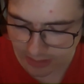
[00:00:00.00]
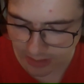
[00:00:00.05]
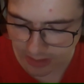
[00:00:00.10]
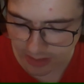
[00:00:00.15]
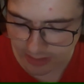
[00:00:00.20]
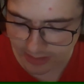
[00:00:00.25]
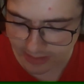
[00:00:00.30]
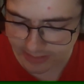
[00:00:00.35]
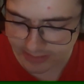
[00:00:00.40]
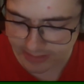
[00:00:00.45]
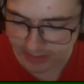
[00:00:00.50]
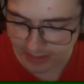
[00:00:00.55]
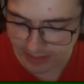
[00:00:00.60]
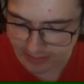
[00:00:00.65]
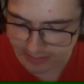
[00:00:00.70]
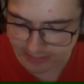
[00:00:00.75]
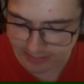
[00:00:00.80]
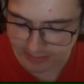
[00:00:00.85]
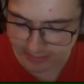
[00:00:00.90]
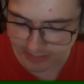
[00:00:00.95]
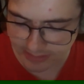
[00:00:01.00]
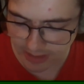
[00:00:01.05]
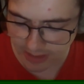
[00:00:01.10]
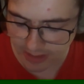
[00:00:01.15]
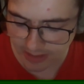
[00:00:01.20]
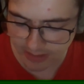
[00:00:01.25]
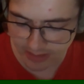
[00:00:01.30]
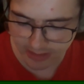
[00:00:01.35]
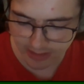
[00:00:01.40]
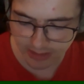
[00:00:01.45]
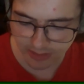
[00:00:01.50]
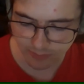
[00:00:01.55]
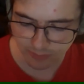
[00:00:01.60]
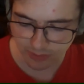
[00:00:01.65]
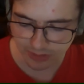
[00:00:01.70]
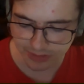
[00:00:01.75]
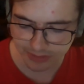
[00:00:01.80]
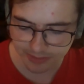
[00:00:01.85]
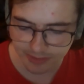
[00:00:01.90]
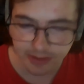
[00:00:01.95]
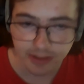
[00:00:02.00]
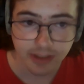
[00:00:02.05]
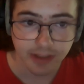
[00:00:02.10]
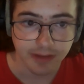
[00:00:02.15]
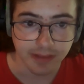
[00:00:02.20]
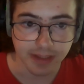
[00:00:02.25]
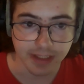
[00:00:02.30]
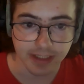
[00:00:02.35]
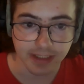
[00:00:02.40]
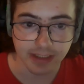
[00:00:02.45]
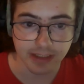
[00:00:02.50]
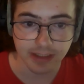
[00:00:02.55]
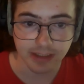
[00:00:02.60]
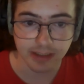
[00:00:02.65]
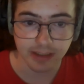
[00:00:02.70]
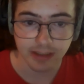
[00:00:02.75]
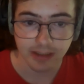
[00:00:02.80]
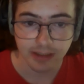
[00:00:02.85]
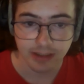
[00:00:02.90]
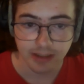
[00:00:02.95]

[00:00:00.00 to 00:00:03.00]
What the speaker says: Audience size does not equal the